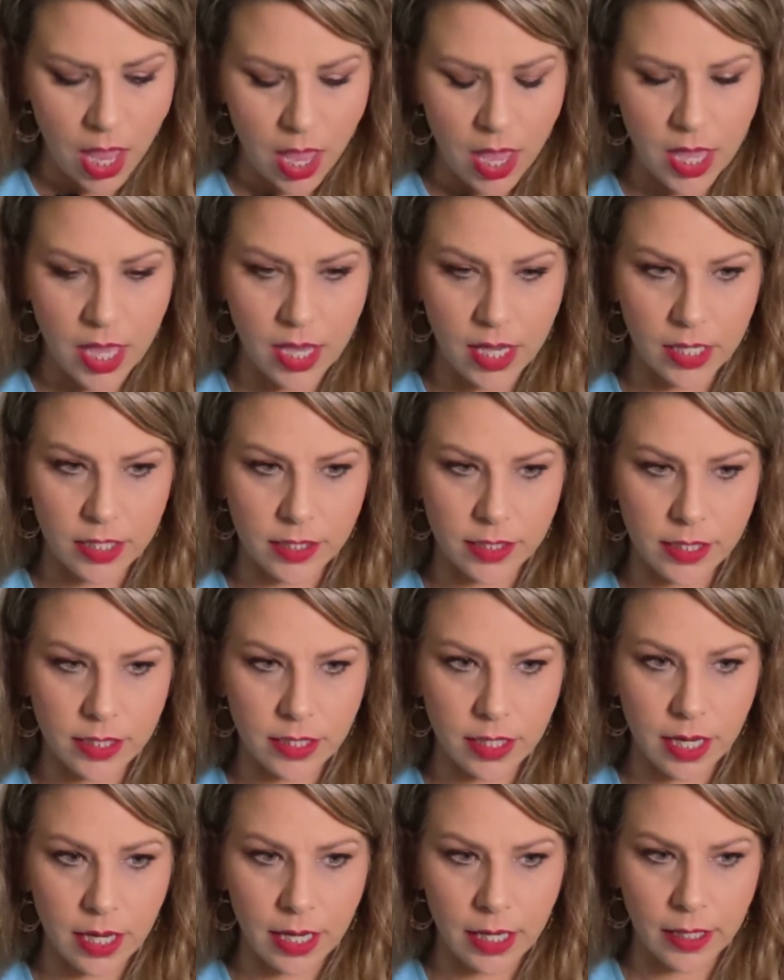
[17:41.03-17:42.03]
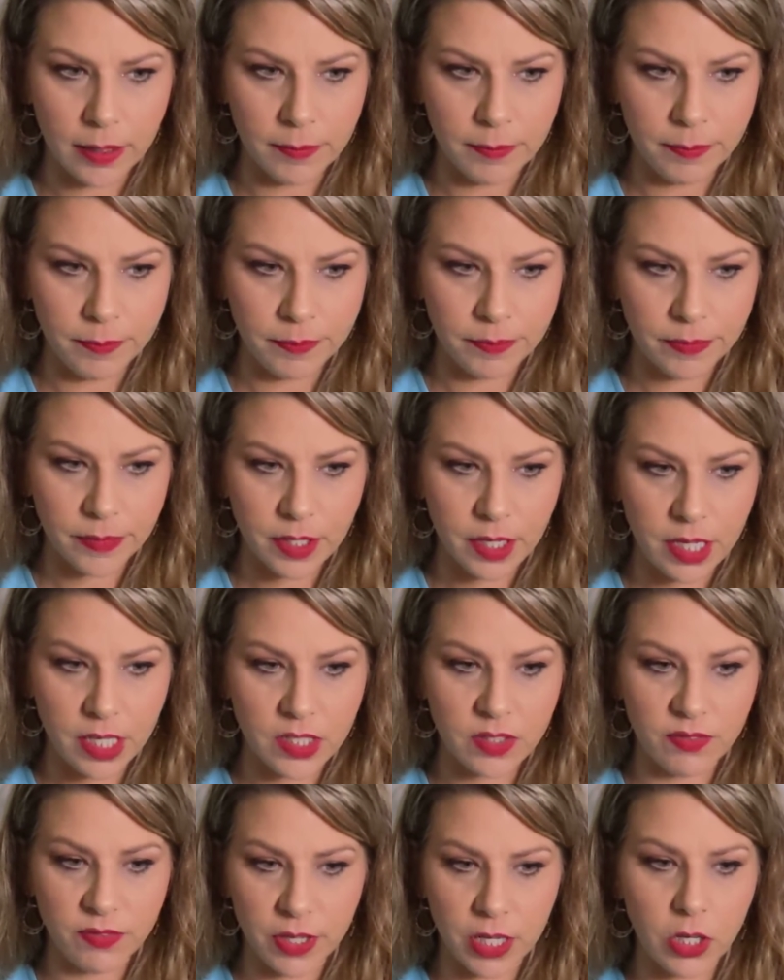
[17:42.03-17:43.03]
And
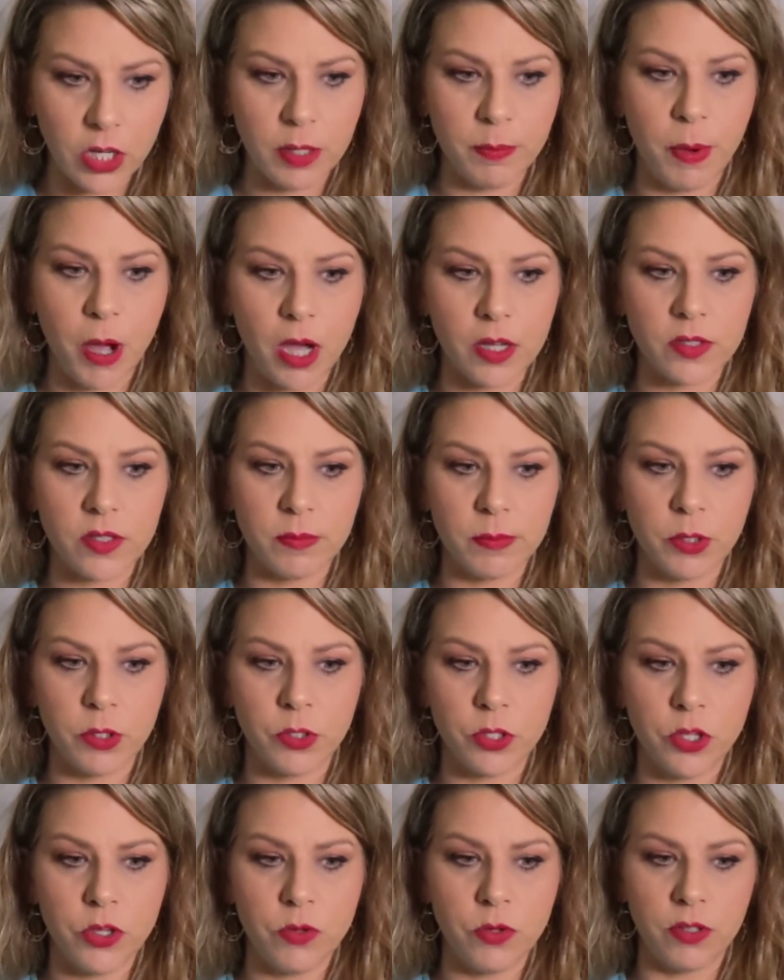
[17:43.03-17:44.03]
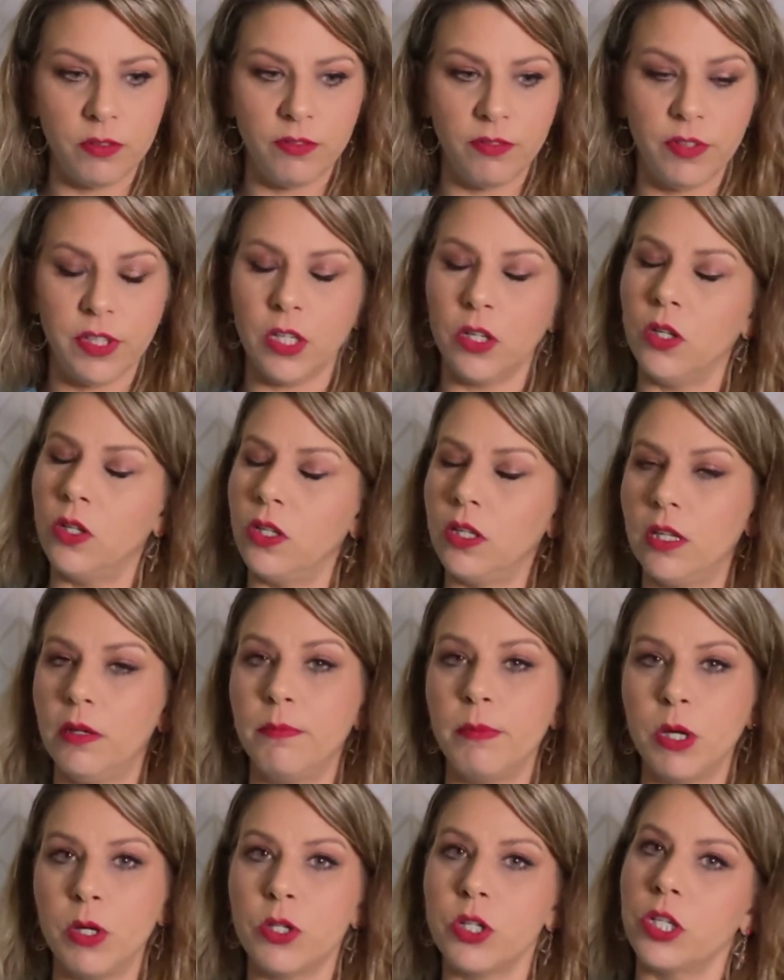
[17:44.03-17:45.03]
it's very possible you could feel
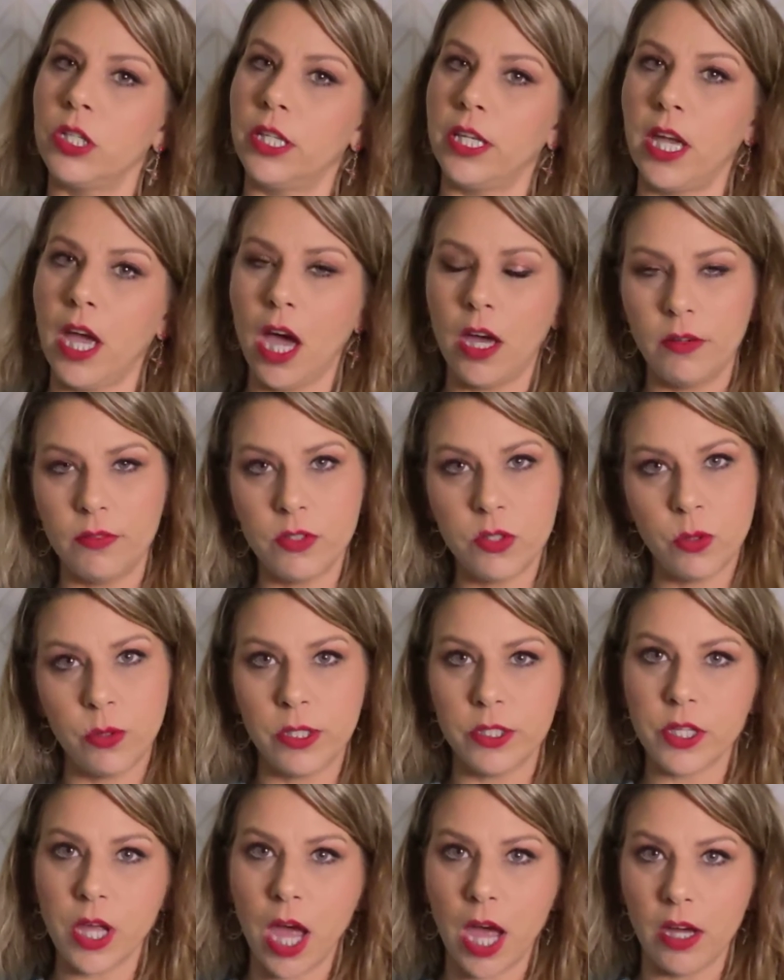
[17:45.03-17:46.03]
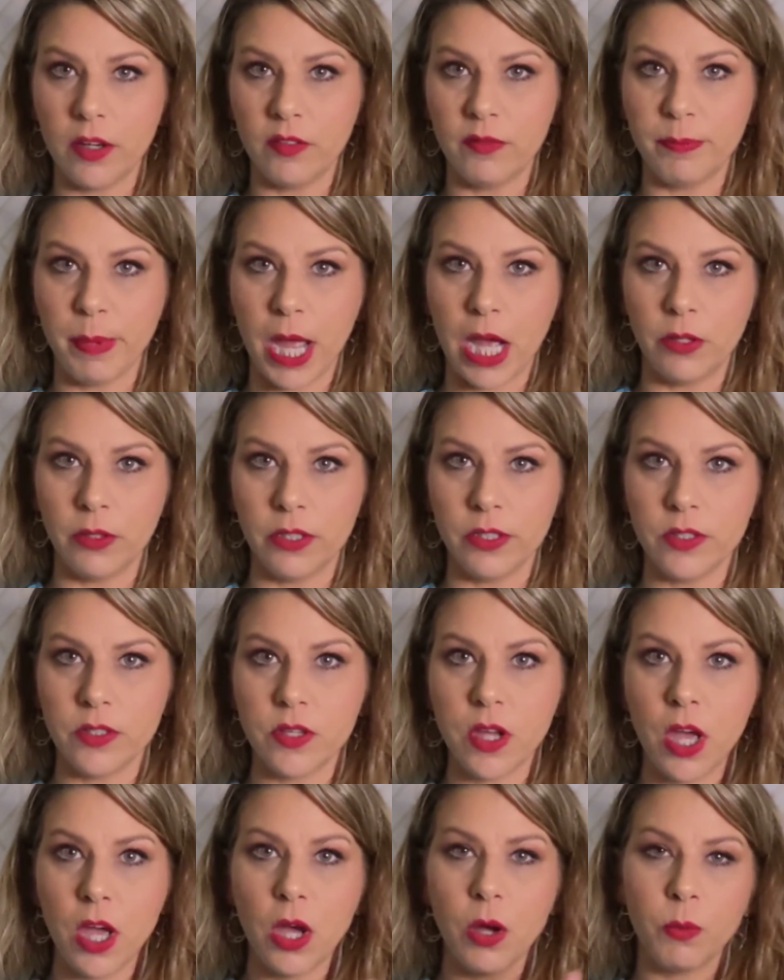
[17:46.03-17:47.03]
emotionally out of sorts, out of
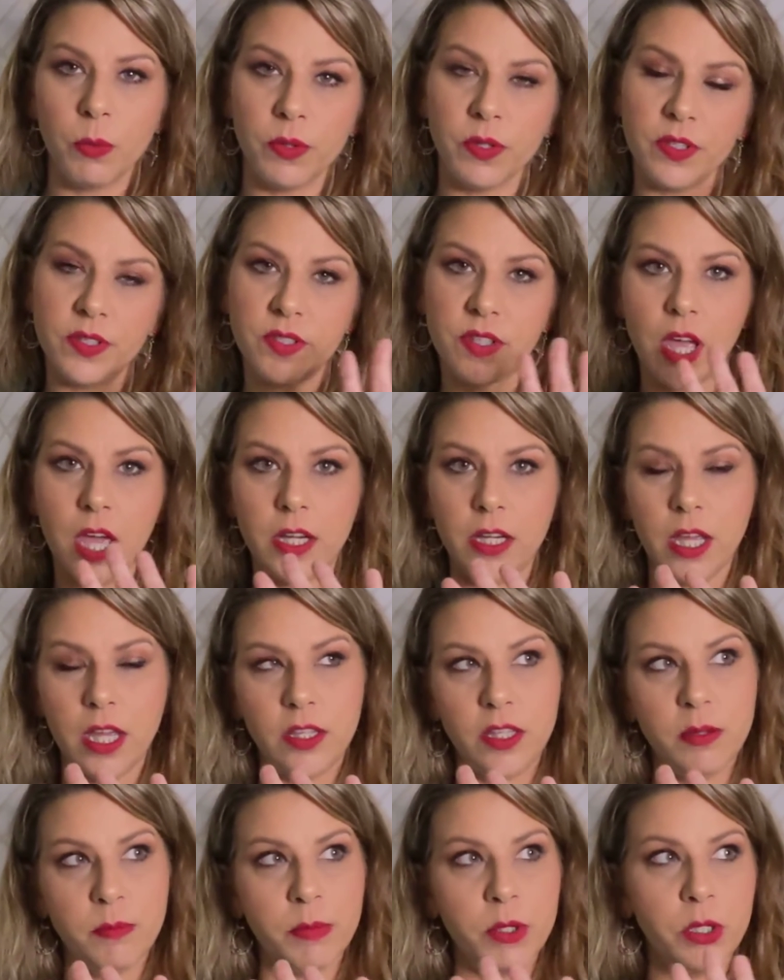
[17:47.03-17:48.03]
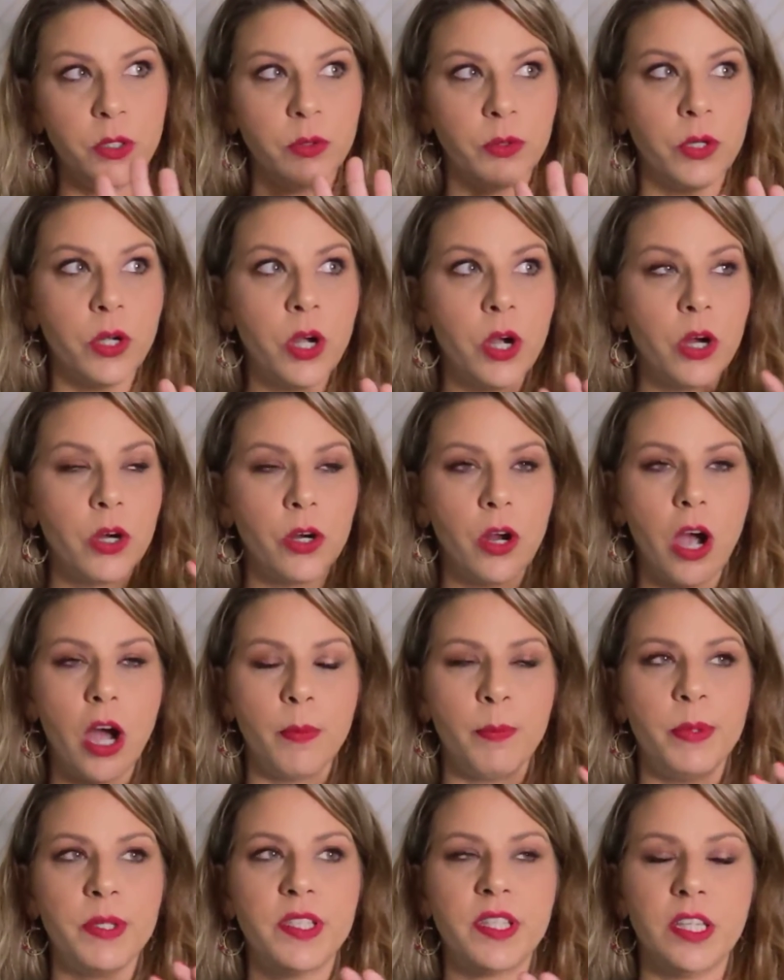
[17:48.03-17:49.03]
balance. When the sun and the moon are
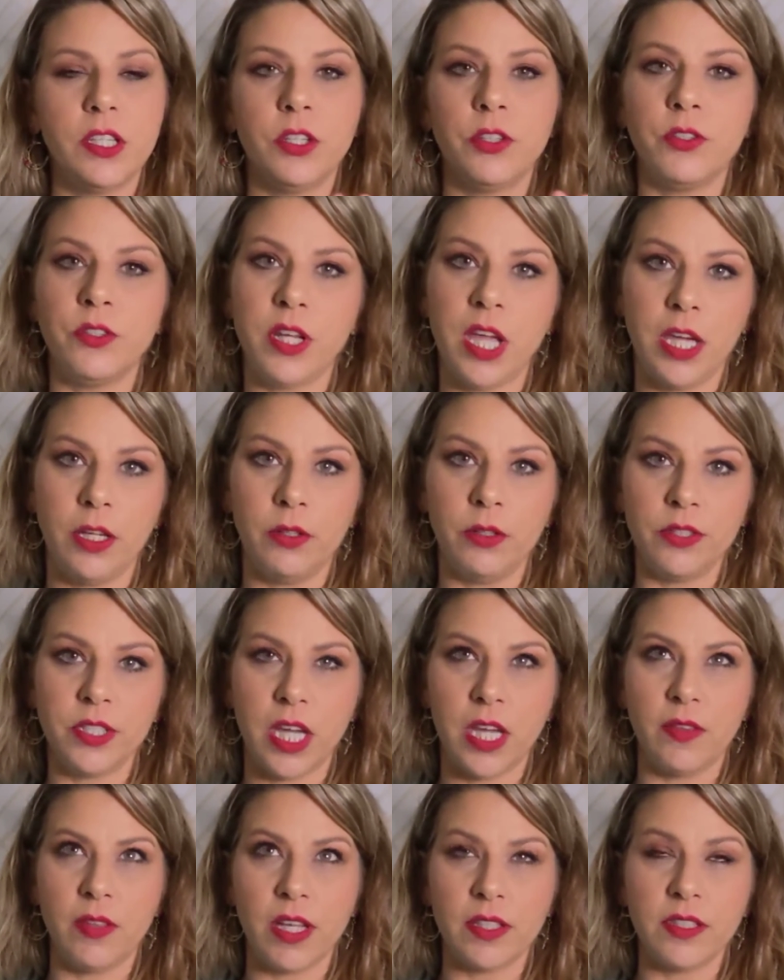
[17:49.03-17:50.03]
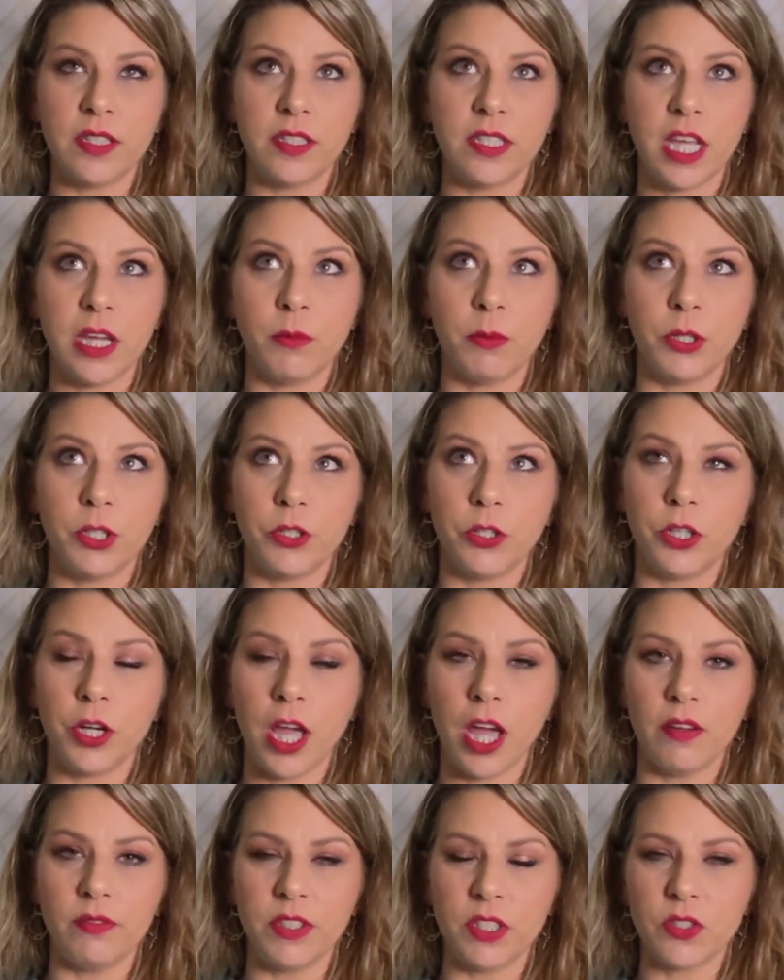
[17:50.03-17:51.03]
opposite in your natal day, that's a day where you're going to
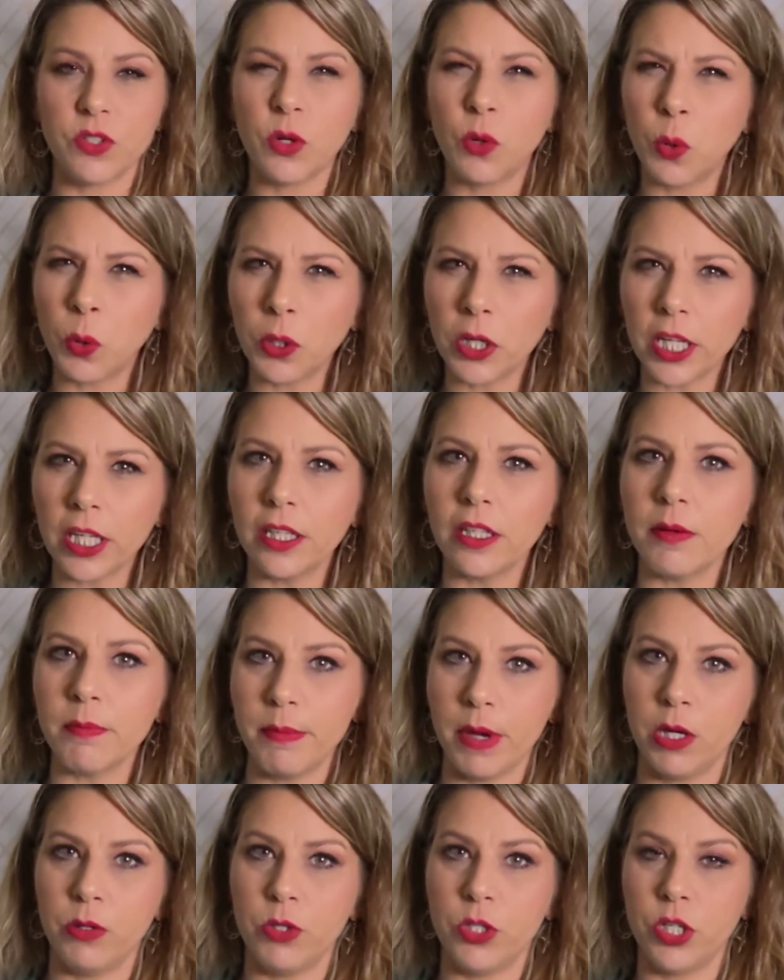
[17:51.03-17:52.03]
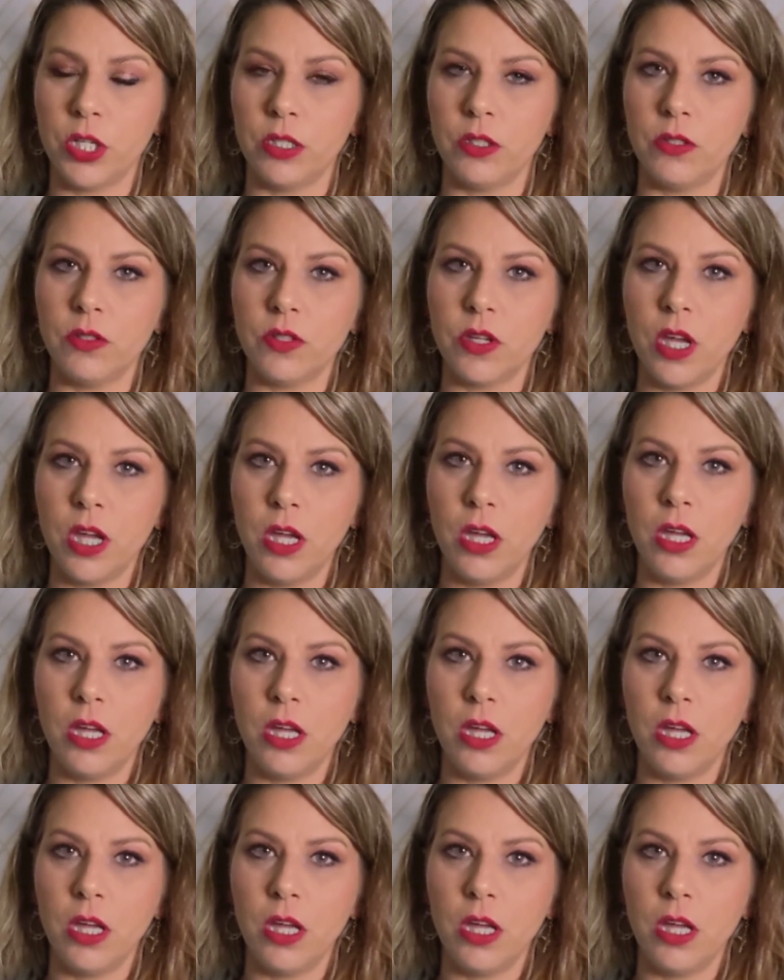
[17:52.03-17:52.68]
have discordian emotions.